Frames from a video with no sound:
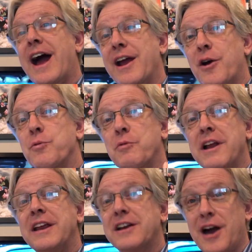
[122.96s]
I
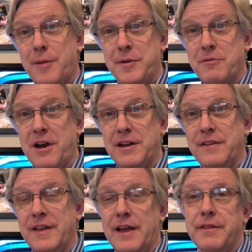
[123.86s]
already
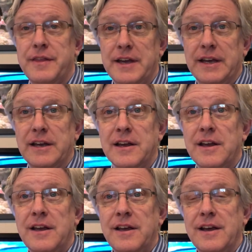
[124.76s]
copyrighted that thing,
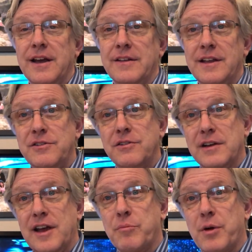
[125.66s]
and then you
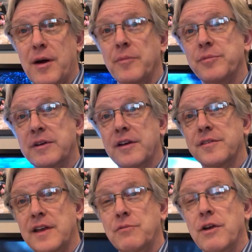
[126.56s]
could have problems because
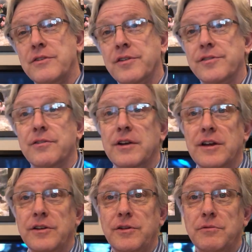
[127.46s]
they'd registered it
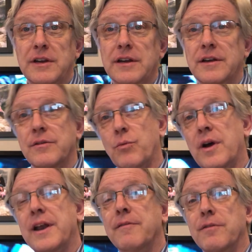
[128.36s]
and you didn't,
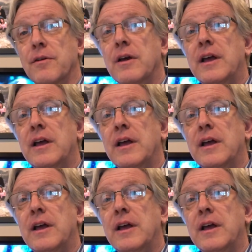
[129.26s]
whatever.